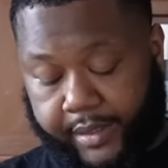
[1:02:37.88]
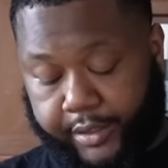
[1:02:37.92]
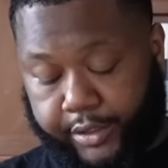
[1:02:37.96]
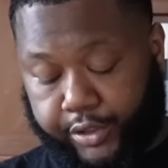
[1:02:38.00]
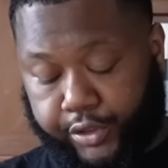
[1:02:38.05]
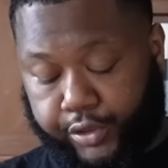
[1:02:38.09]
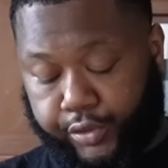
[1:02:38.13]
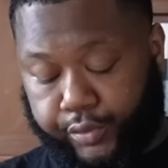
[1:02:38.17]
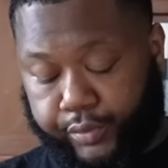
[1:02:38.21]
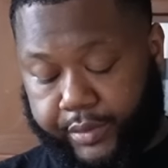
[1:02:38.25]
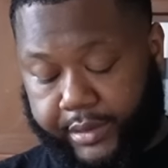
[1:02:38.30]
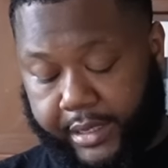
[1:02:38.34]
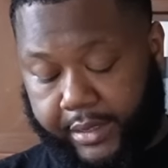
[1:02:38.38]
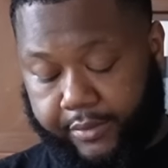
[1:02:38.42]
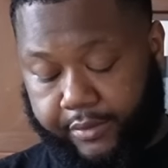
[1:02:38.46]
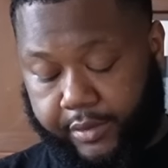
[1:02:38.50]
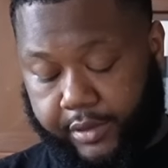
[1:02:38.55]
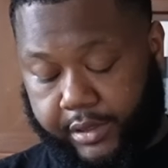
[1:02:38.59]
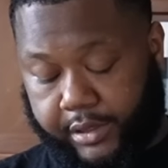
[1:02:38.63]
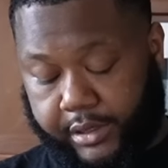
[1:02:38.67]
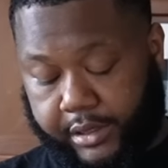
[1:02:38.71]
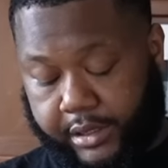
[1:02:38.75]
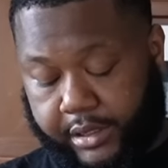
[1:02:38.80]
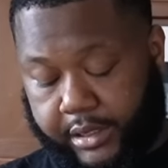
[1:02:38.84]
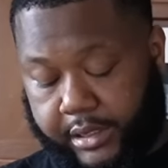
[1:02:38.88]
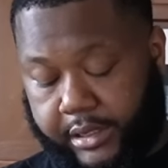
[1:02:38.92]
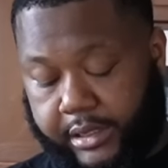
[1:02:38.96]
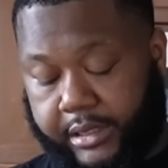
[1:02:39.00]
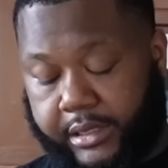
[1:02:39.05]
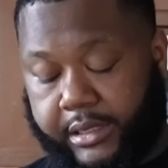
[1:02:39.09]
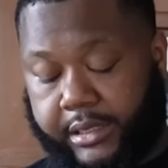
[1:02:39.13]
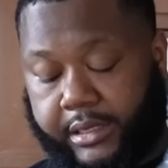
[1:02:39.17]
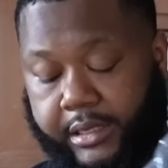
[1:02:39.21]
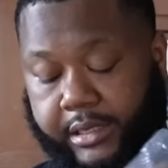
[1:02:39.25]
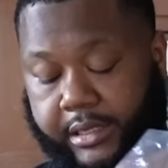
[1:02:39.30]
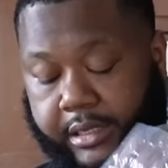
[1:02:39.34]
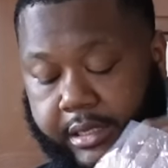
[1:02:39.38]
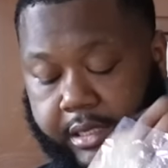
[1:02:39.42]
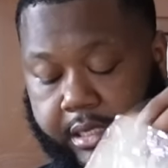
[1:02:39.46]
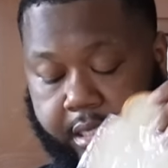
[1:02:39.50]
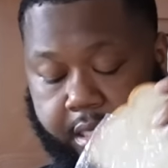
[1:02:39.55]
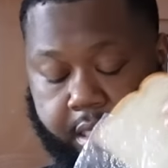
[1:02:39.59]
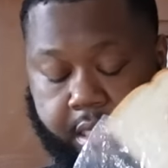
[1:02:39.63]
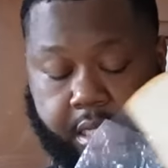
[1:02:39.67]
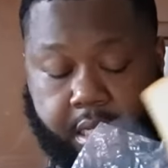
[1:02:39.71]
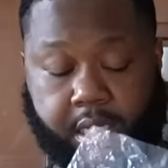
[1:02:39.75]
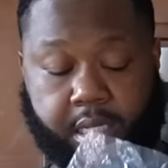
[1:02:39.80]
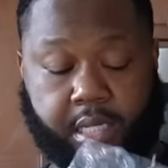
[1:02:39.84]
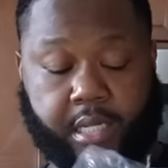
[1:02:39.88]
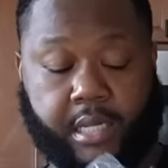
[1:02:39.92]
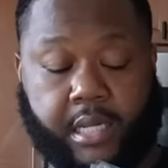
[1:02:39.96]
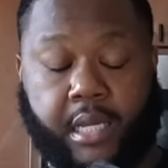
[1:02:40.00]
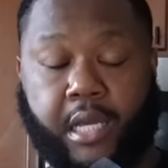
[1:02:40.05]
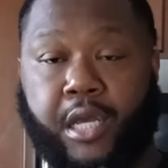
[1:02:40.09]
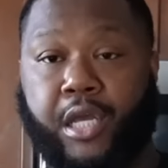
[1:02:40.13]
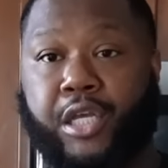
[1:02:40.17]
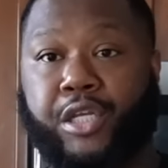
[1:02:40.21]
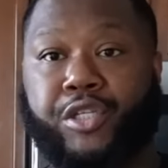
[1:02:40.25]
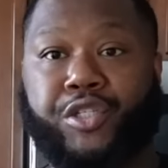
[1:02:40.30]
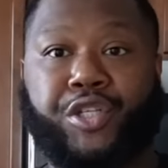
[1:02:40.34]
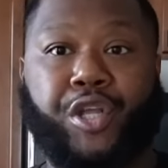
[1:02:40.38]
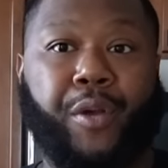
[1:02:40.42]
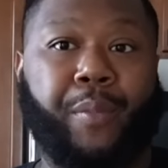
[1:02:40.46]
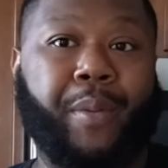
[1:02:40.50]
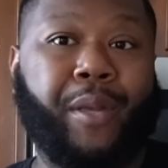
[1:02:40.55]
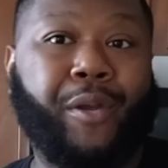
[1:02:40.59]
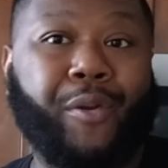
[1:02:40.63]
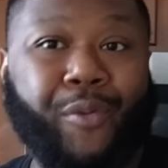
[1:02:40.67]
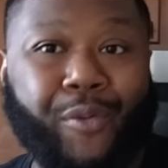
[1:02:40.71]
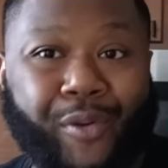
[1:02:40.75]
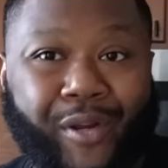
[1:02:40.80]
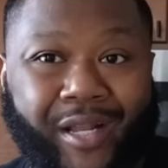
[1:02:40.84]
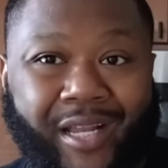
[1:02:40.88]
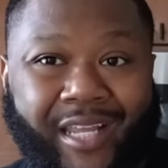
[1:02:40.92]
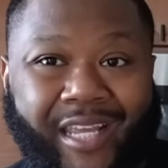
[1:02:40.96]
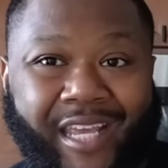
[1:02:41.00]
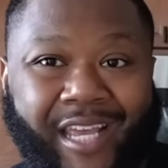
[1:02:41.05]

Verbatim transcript: Two sandwiches. It's gonna be really